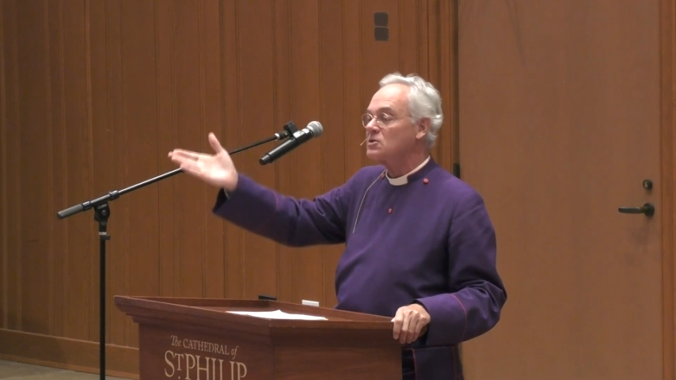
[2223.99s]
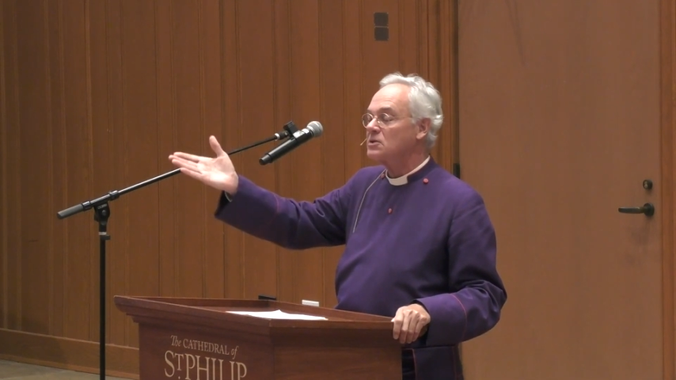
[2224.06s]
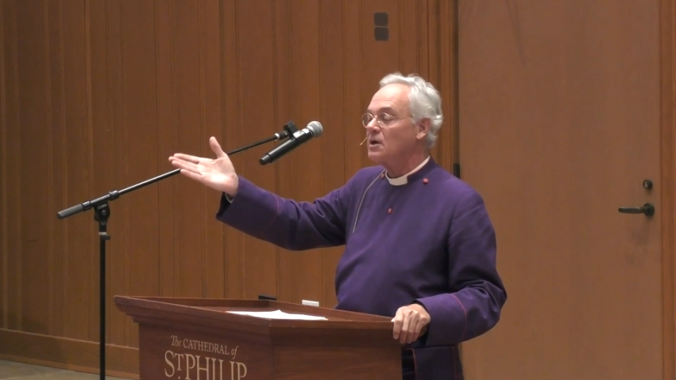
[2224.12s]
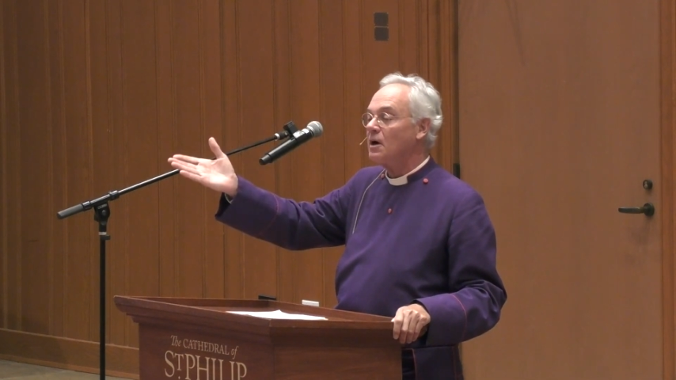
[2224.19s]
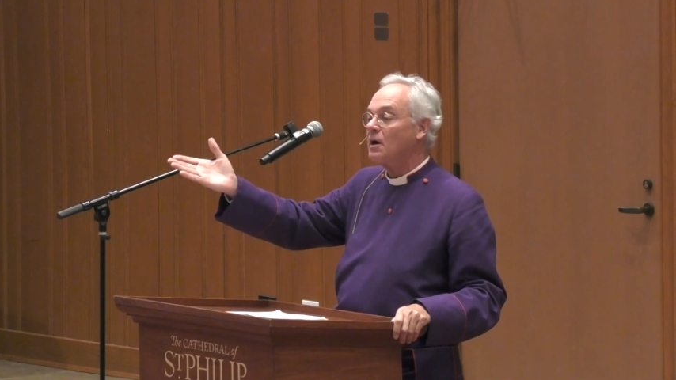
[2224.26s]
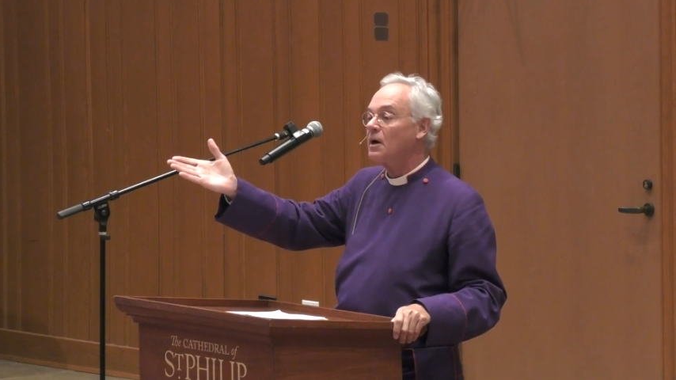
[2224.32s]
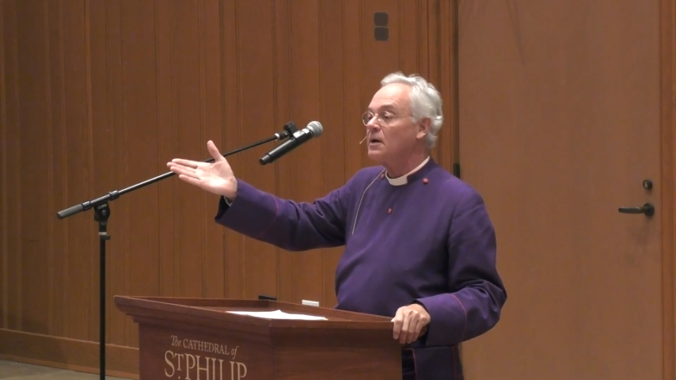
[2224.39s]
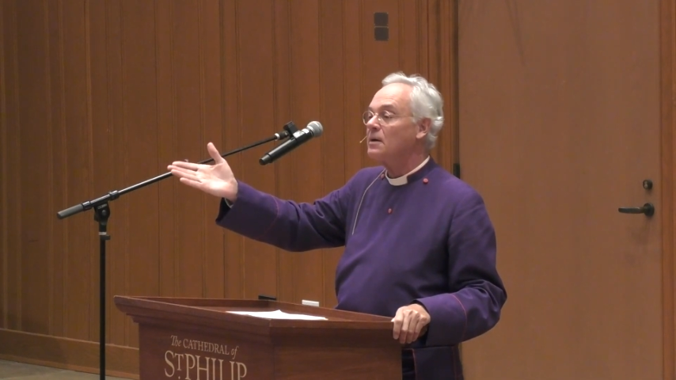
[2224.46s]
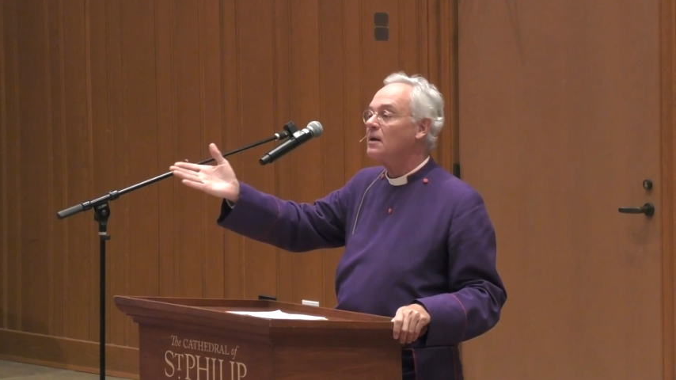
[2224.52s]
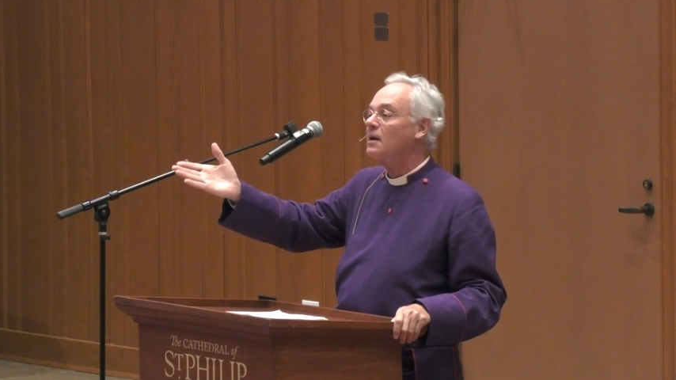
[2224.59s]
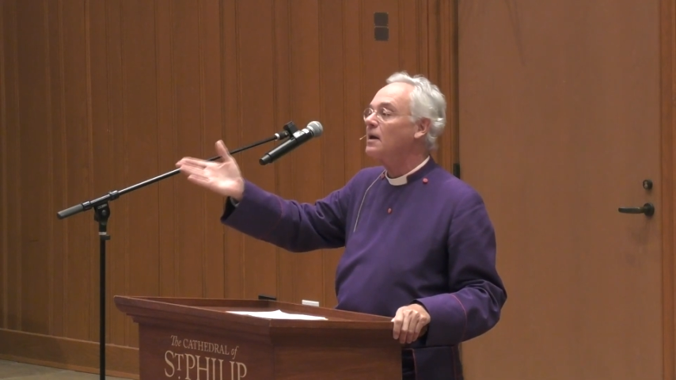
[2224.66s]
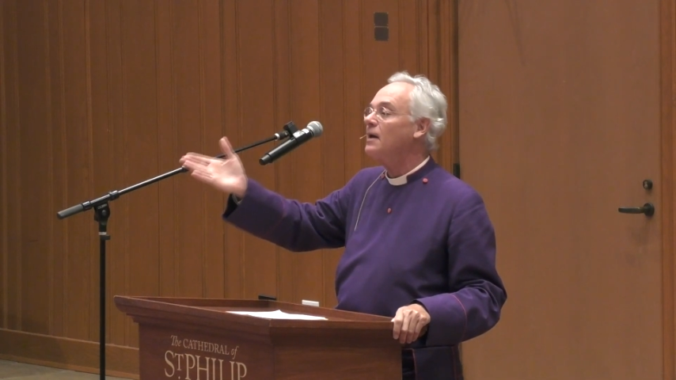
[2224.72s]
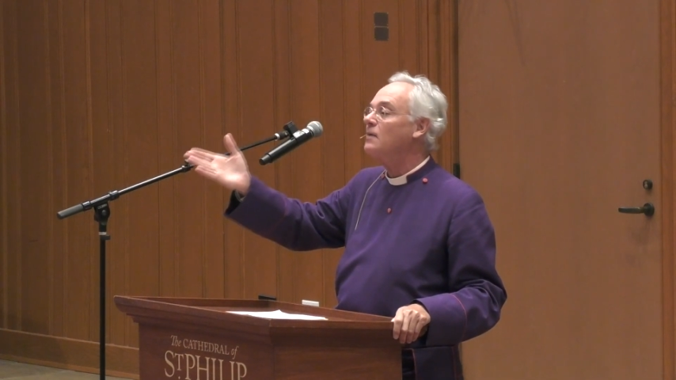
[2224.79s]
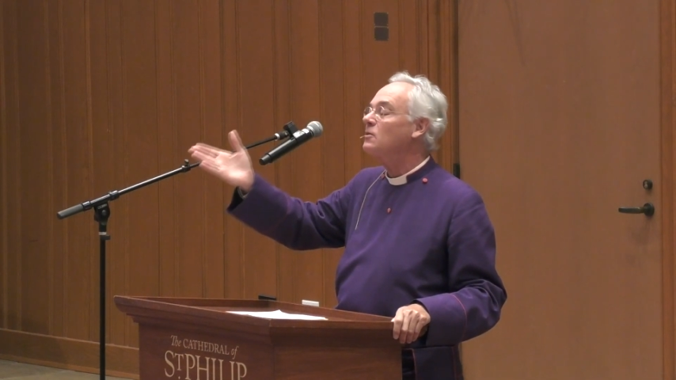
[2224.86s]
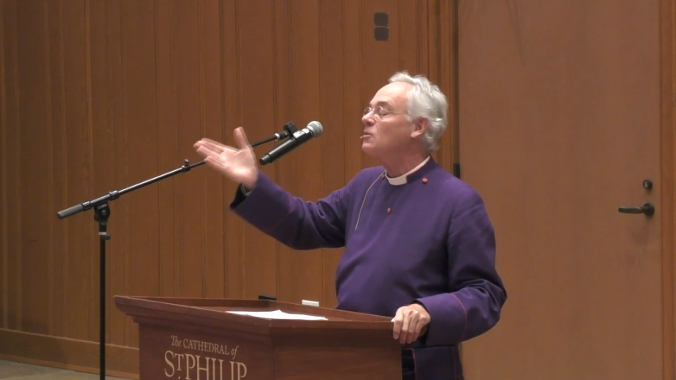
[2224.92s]
God,
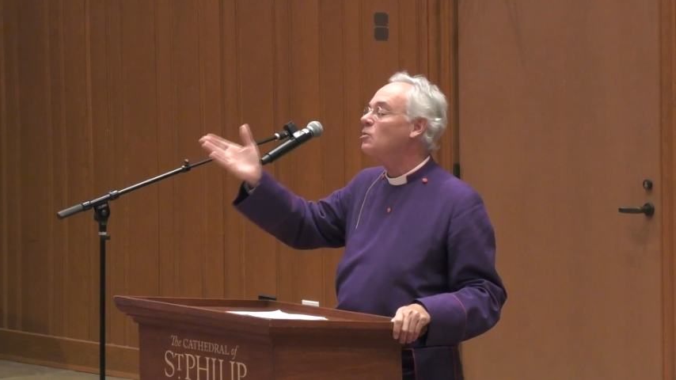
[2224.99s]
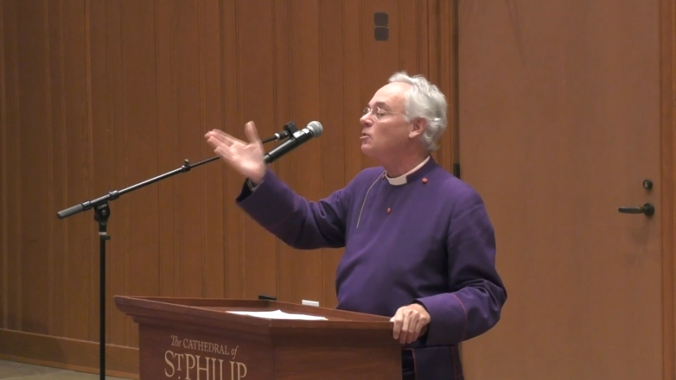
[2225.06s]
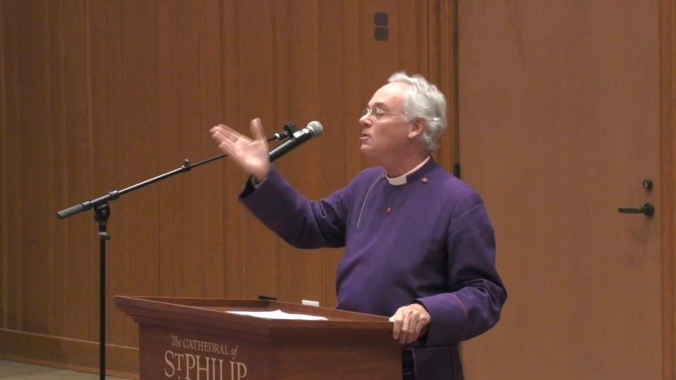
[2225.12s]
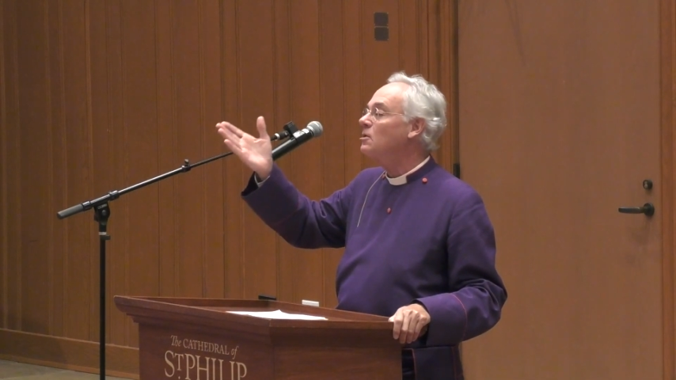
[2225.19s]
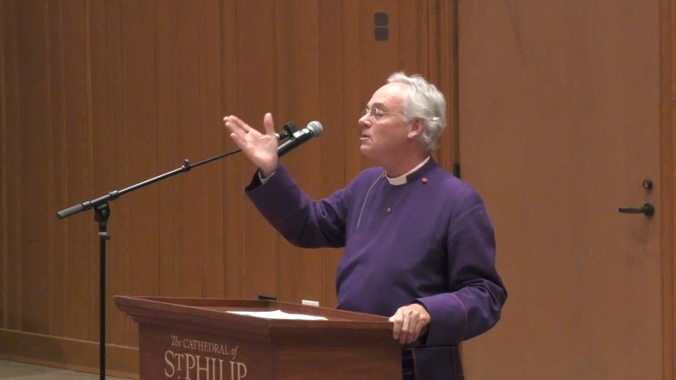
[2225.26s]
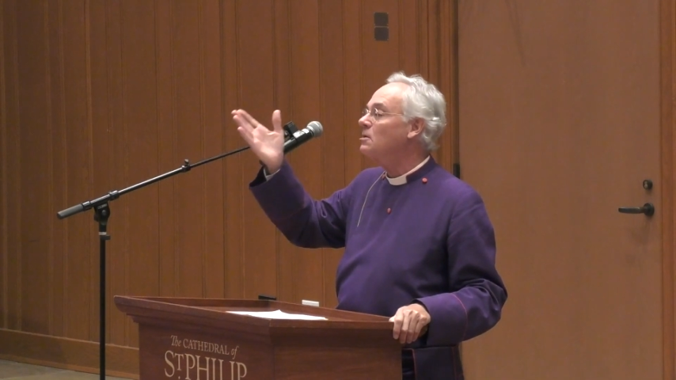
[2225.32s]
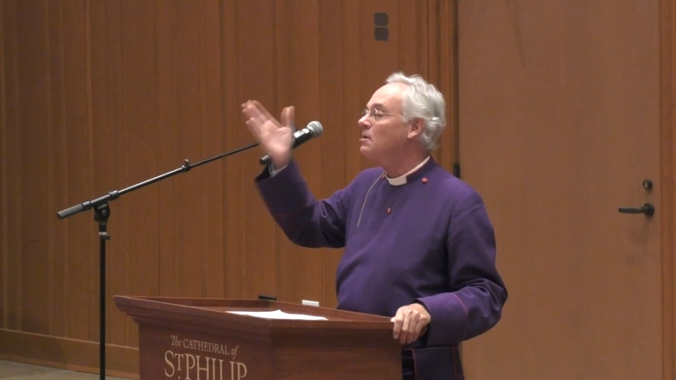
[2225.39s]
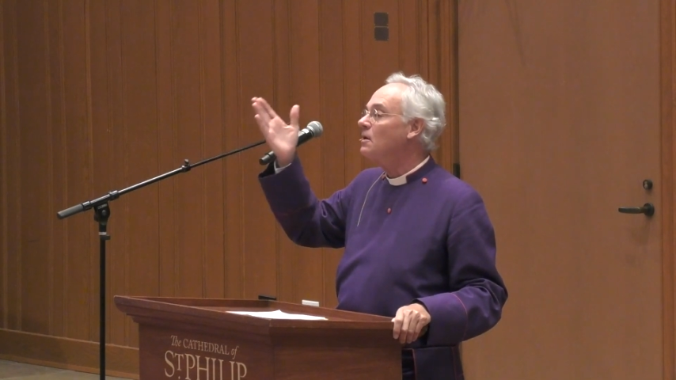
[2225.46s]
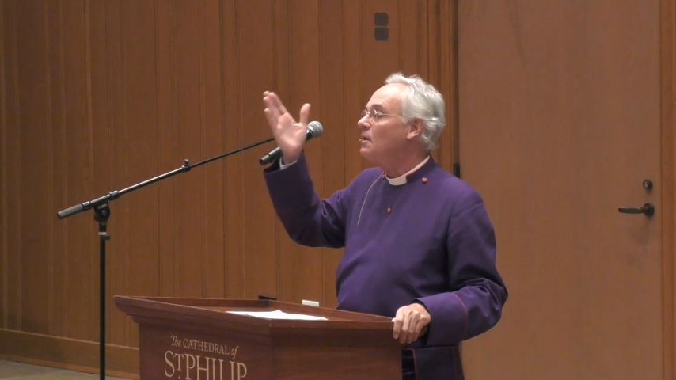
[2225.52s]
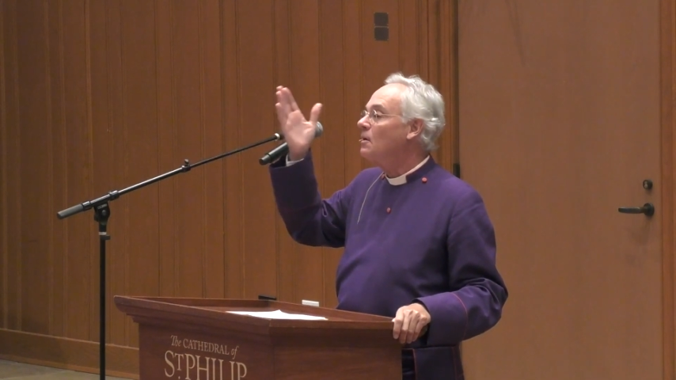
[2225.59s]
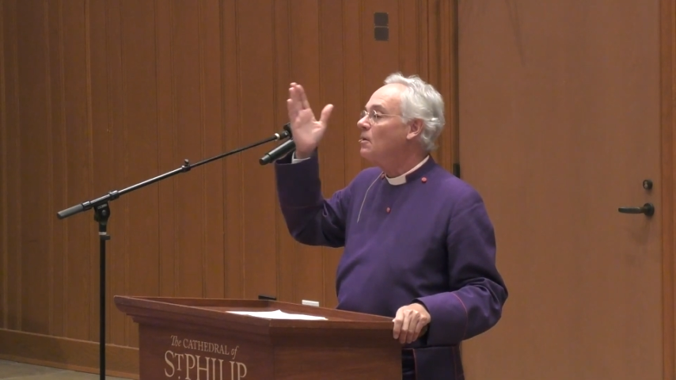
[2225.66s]
and the Word